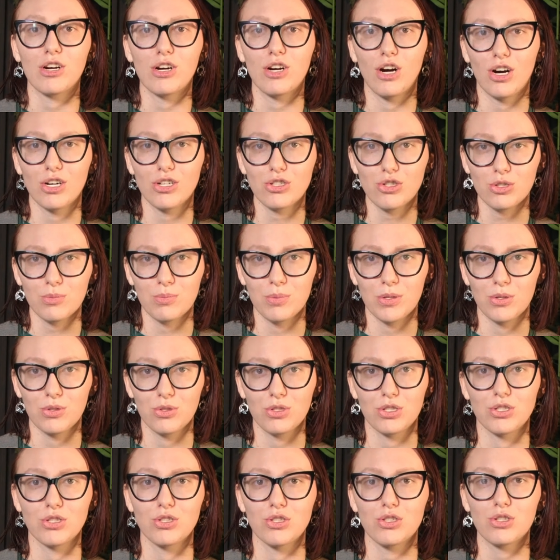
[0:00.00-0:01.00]

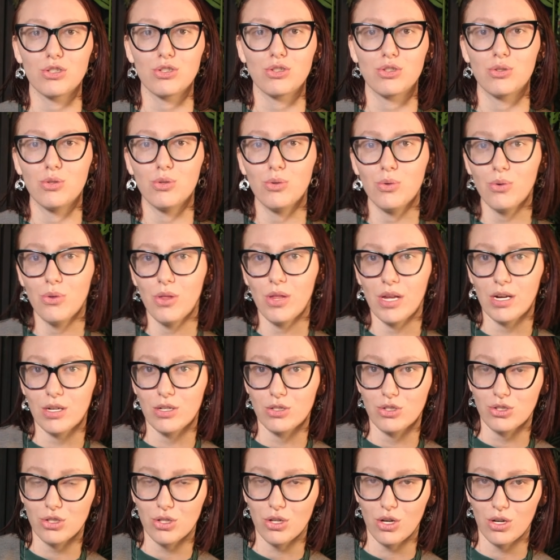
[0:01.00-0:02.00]
contributions to their
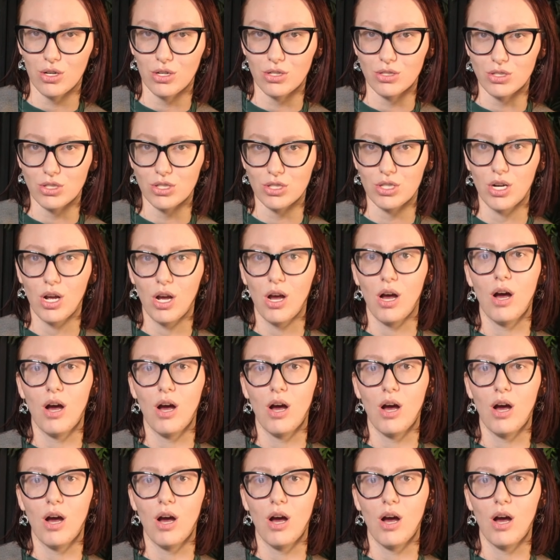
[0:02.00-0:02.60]
church